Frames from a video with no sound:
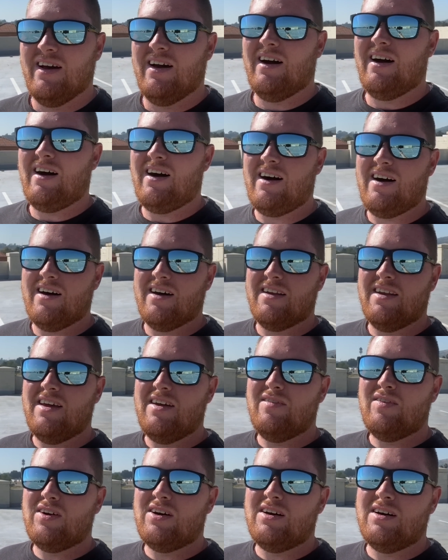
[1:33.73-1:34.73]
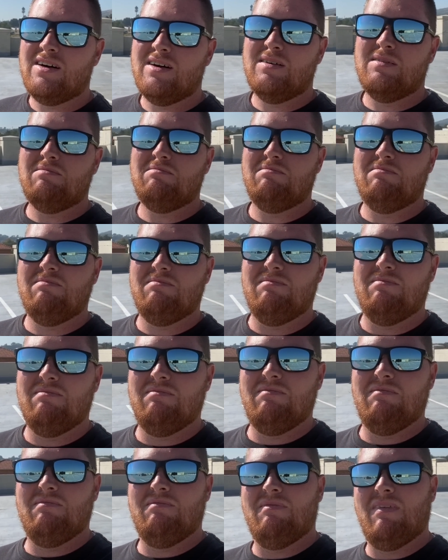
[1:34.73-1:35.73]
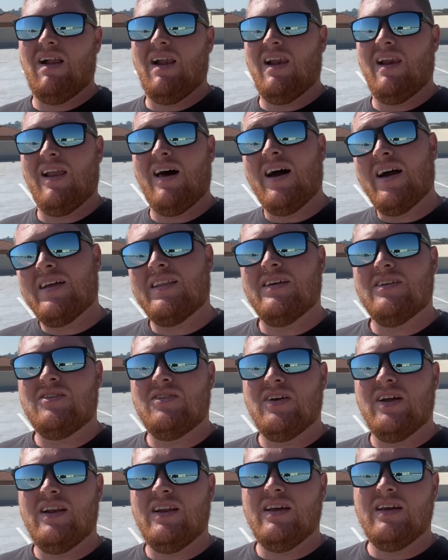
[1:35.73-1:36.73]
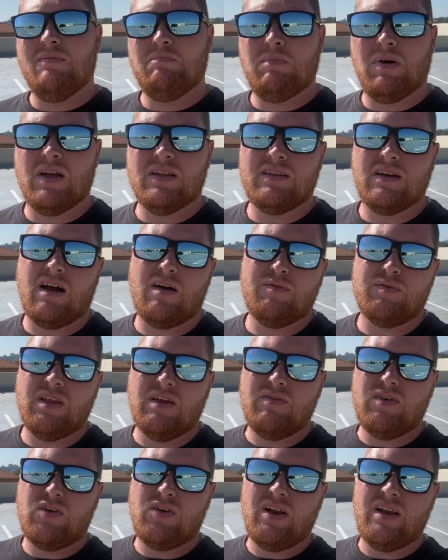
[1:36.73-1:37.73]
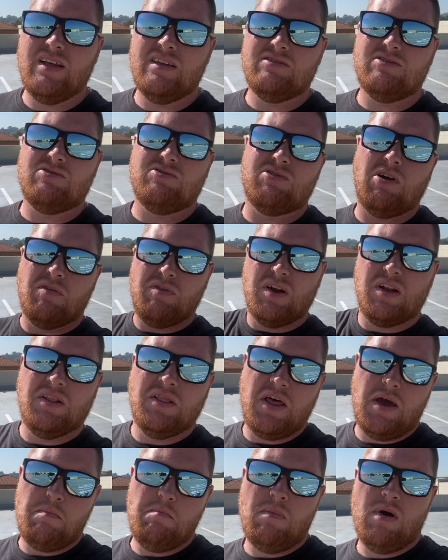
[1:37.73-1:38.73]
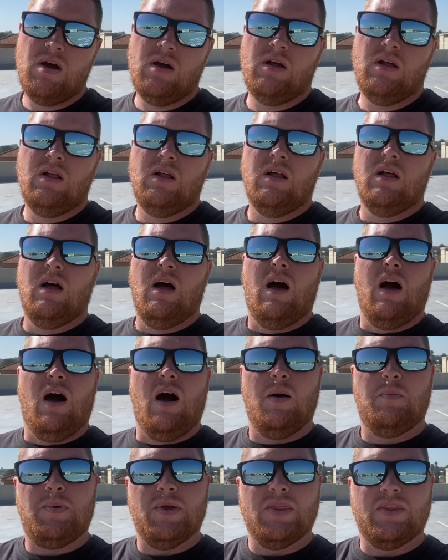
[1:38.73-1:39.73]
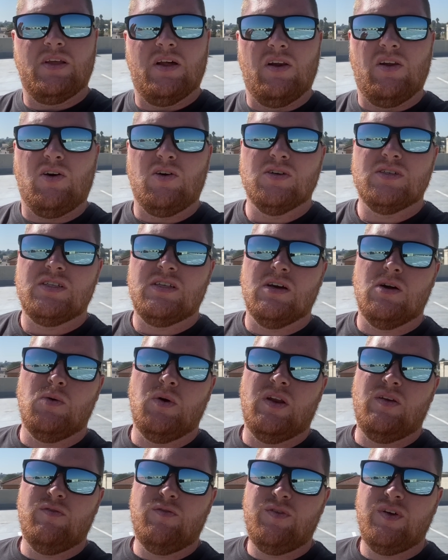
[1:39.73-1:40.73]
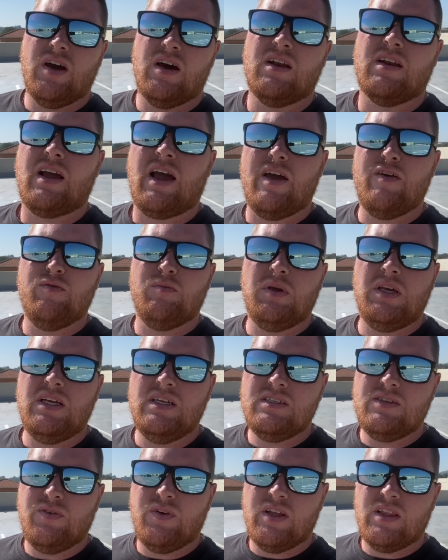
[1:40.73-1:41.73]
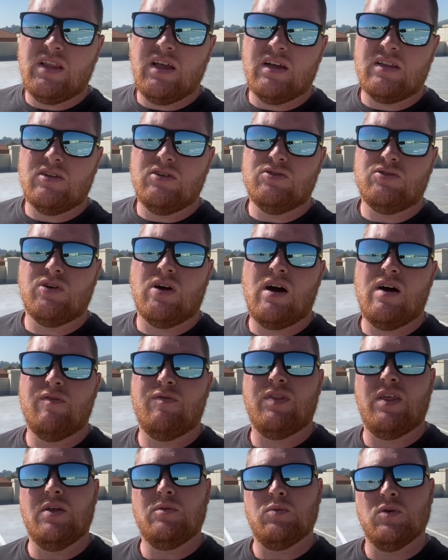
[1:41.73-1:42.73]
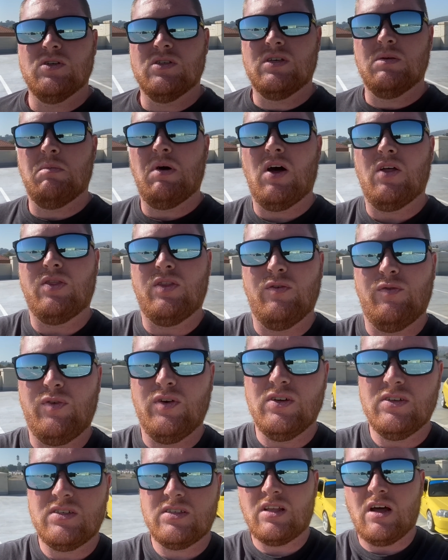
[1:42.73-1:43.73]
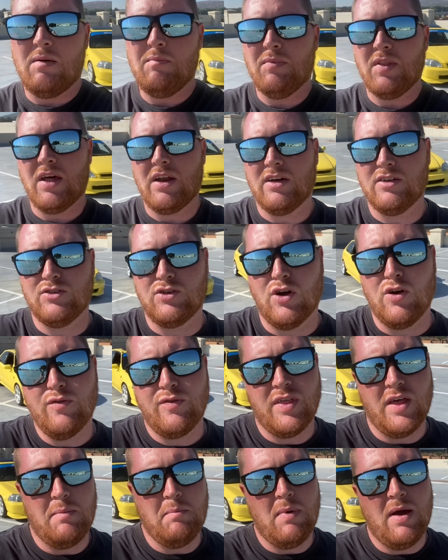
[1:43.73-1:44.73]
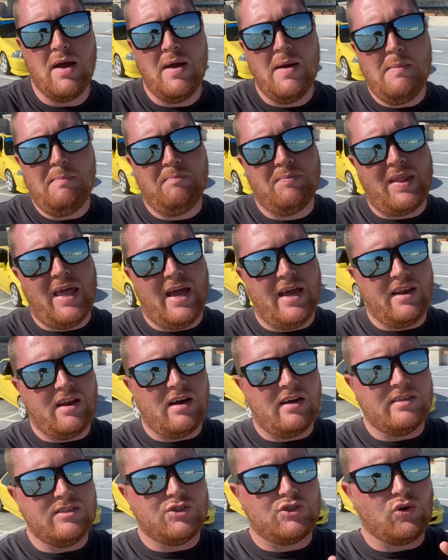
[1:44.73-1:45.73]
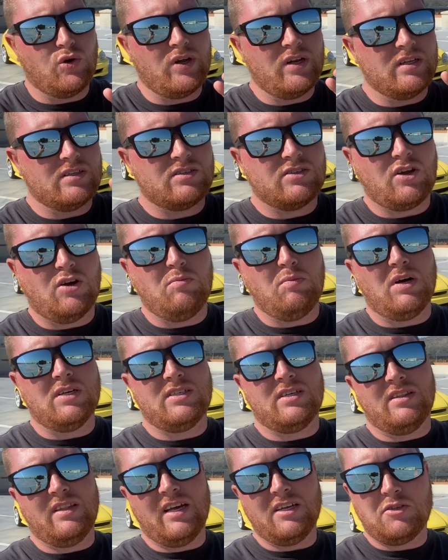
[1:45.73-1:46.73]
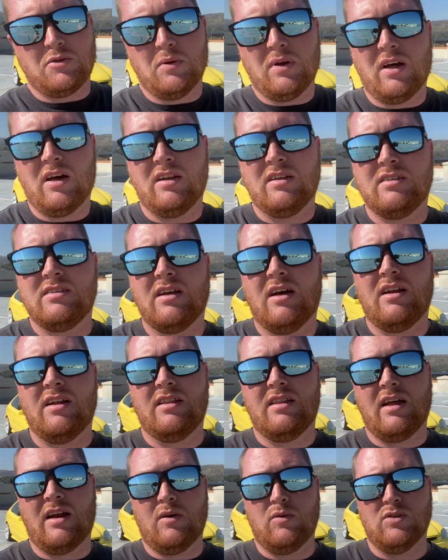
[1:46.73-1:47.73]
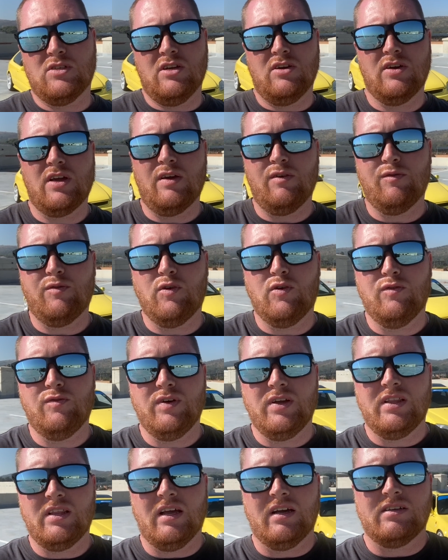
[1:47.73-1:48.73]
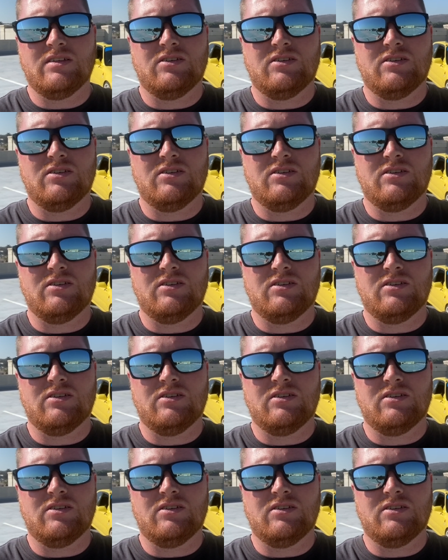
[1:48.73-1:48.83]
I never liked it really, but I've never really driven them up until last year when Vian gave me his Vtec to drive. That was about the first time that I drove them, and I enjoyed it so much, and that's when I decided that I was looking for a Vtec.